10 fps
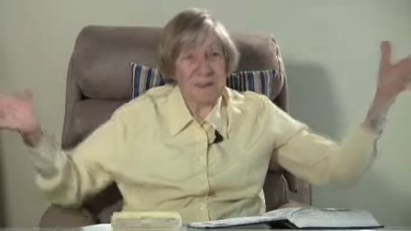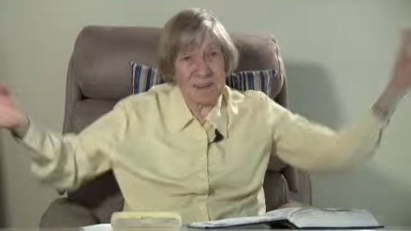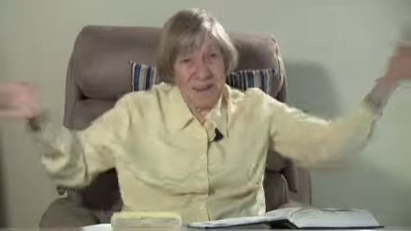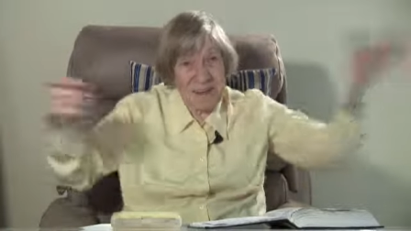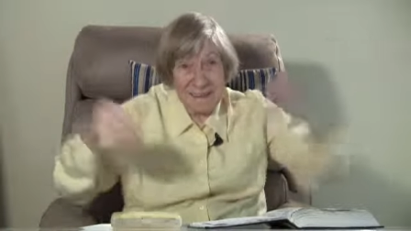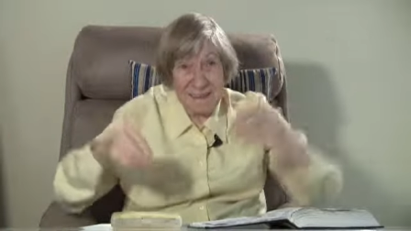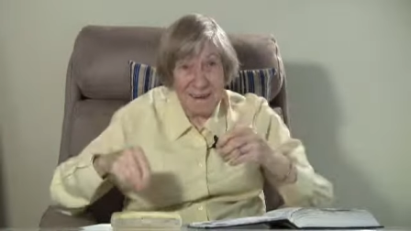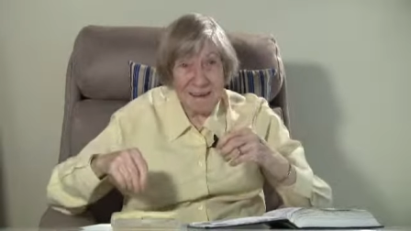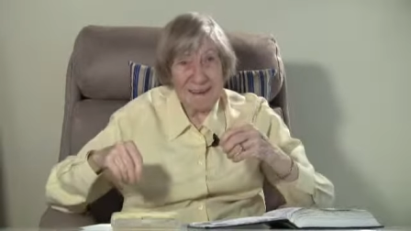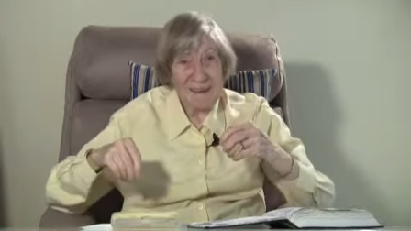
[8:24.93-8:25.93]

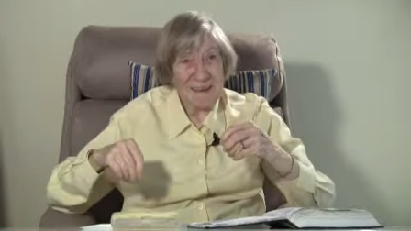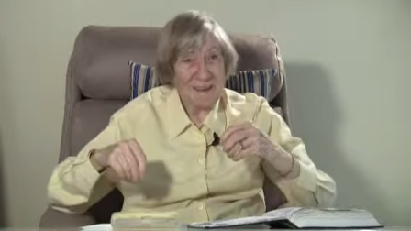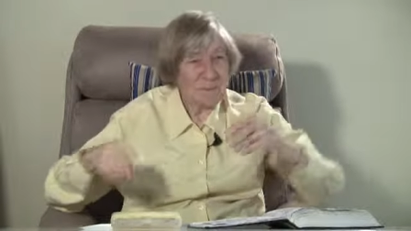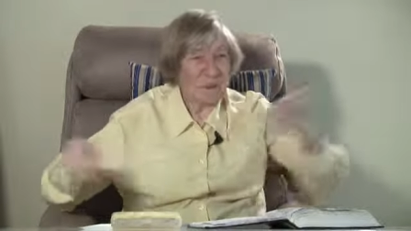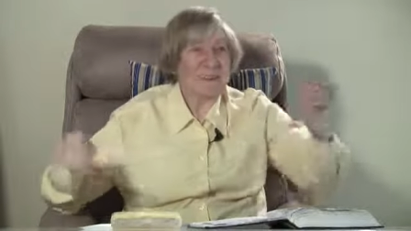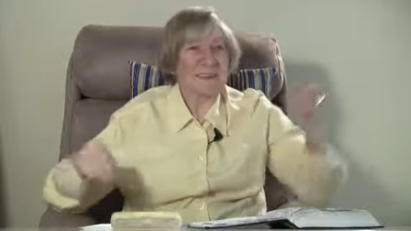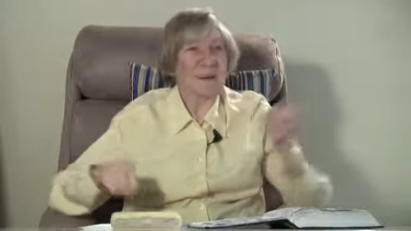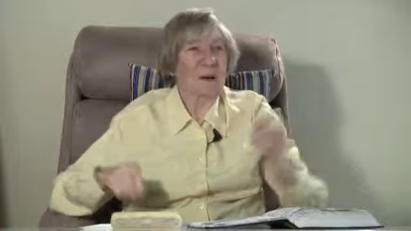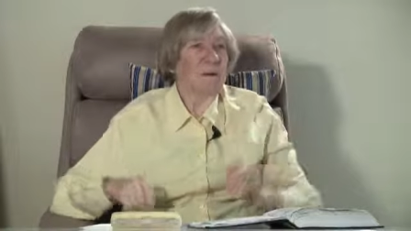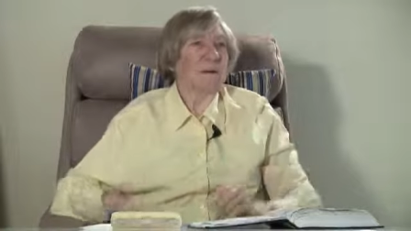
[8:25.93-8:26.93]
together, but
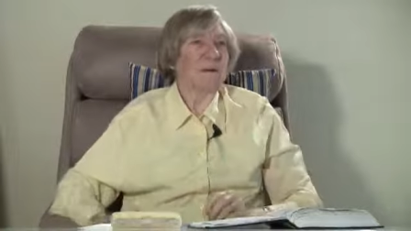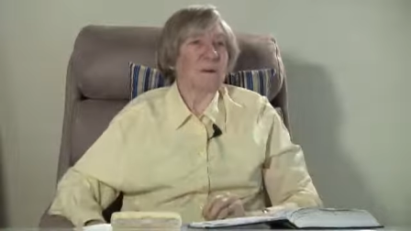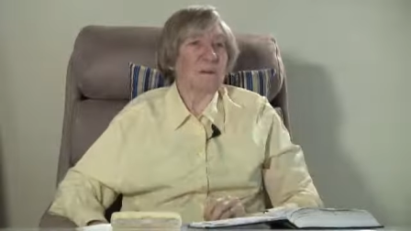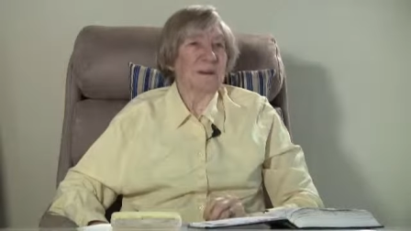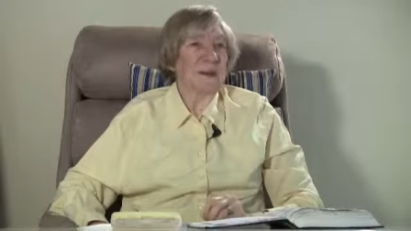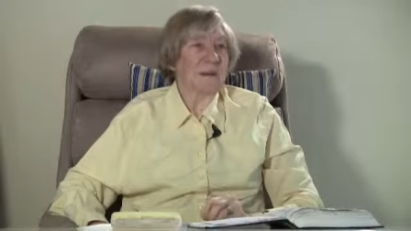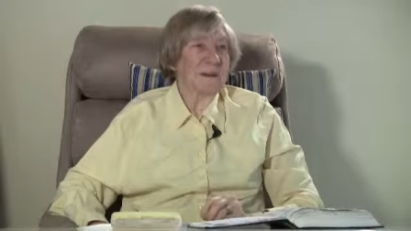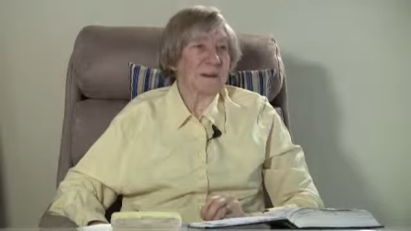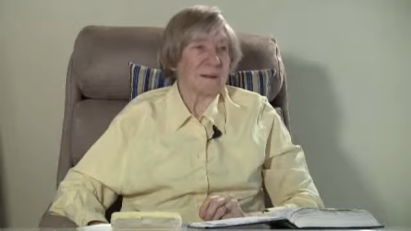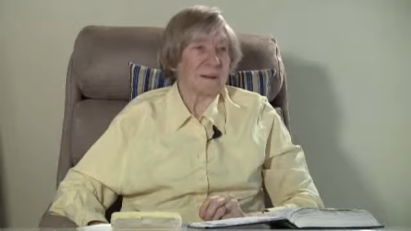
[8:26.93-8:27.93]
there's no
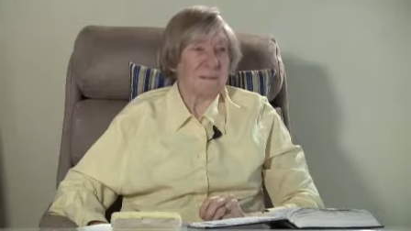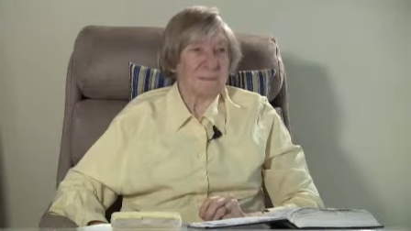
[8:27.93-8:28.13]
interpretation.